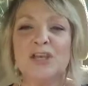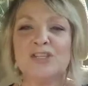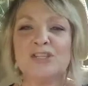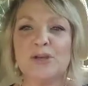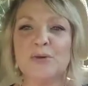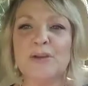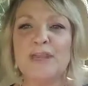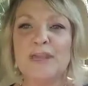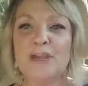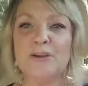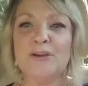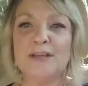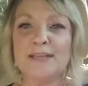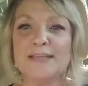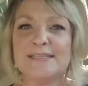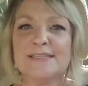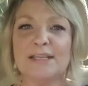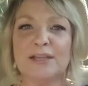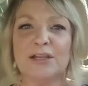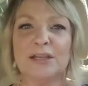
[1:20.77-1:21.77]
So here
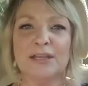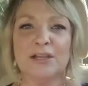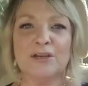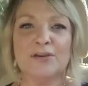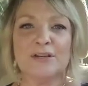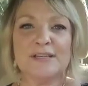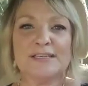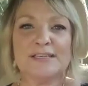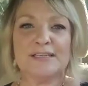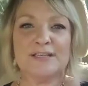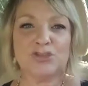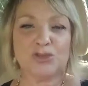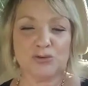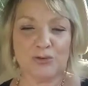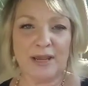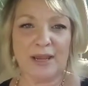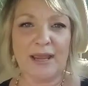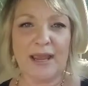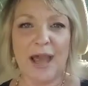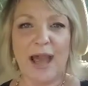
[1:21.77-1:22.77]
is a
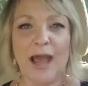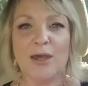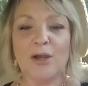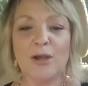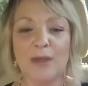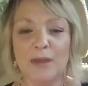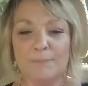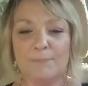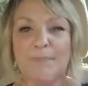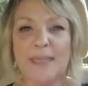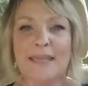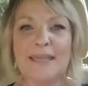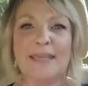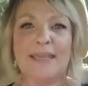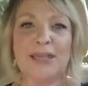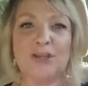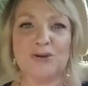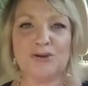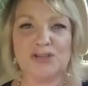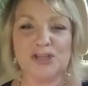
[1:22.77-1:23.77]
trick on
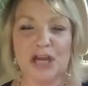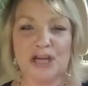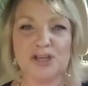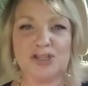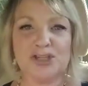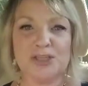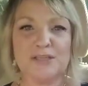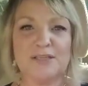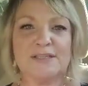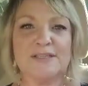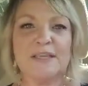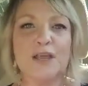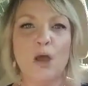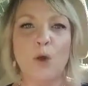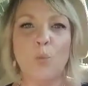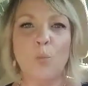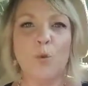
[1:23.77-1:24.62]
making introductions